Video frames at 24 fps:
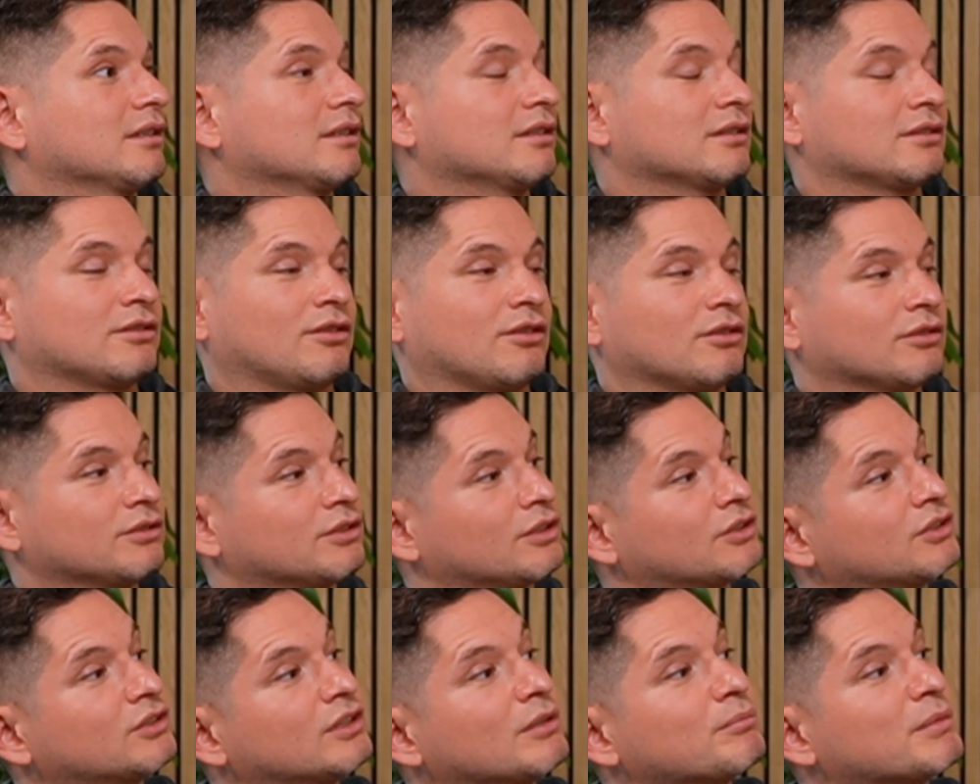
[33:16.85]
because there's
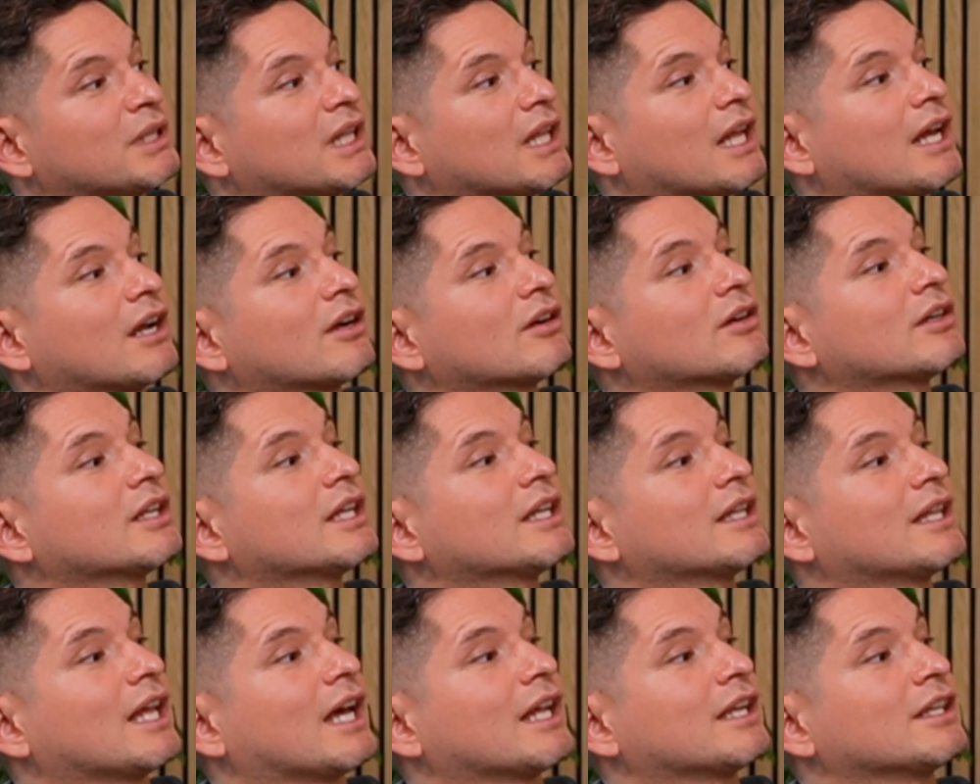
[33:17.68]
a
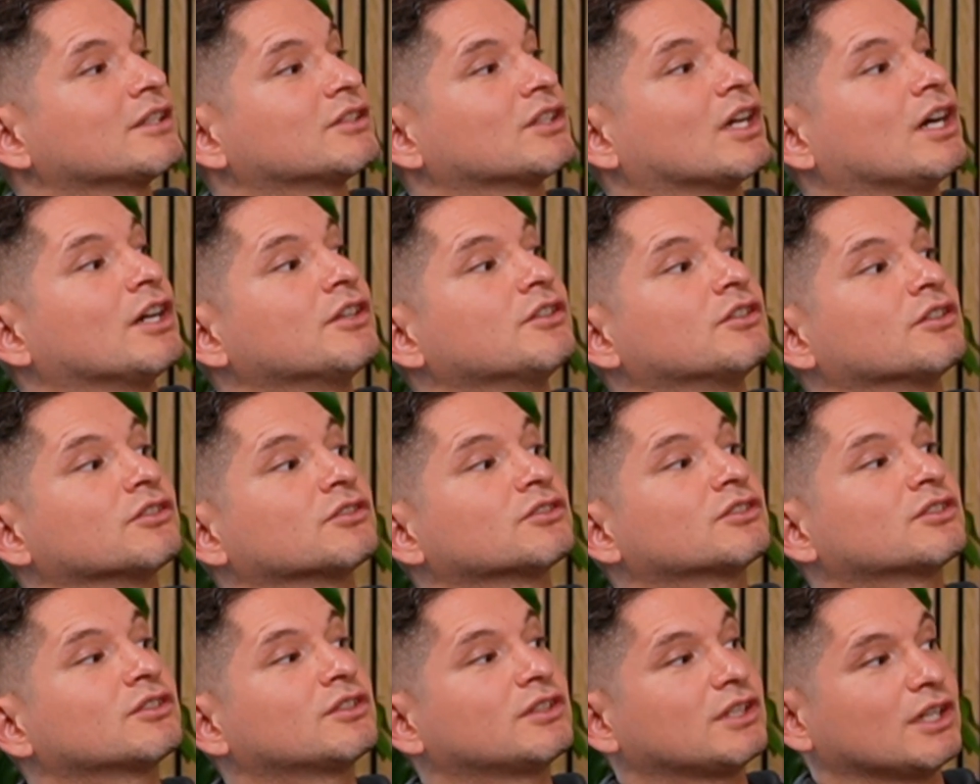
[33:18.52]
similarity that is
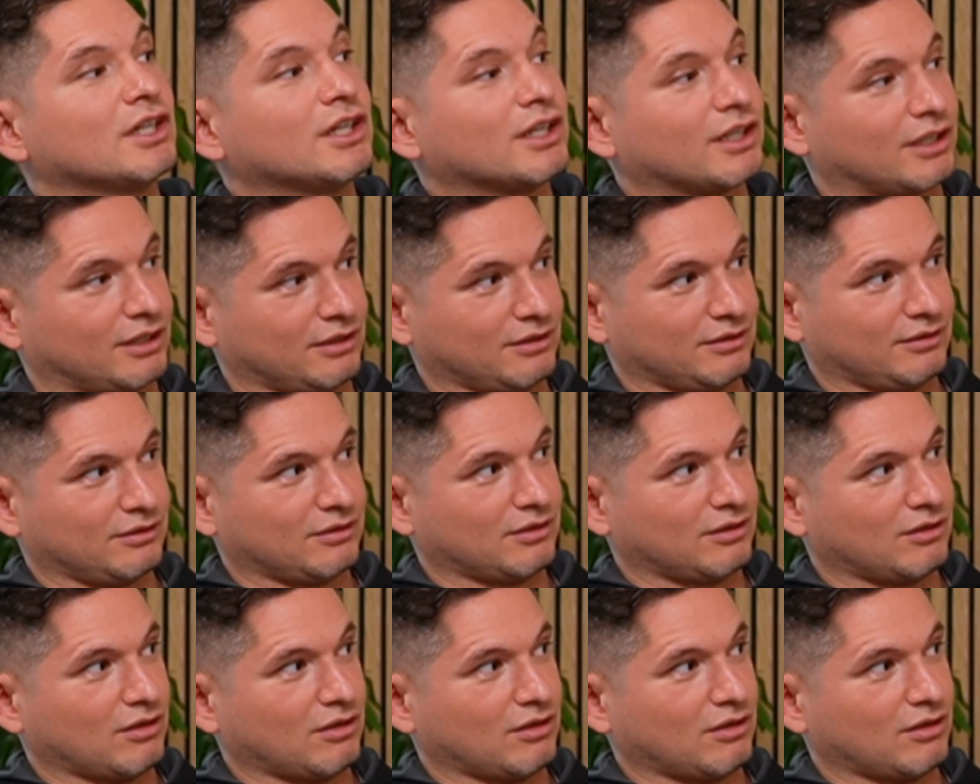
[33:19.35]
understood